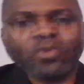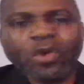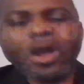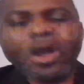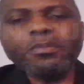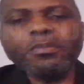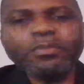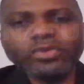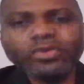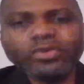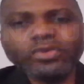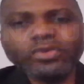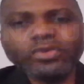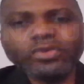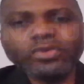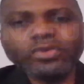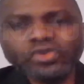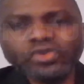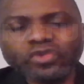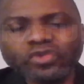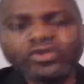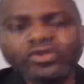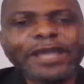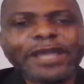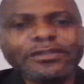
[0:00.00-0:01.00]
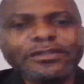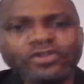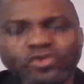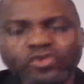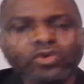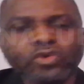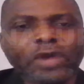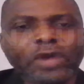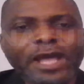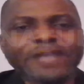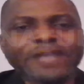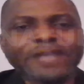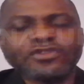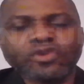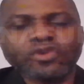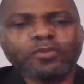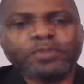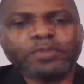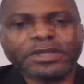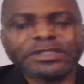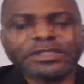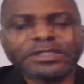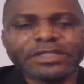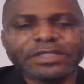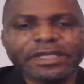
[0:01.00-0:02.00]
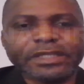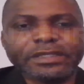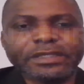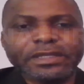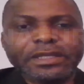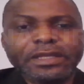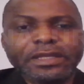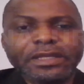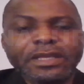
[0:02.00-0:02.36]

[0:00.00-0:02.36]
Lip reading: What should I do as your president?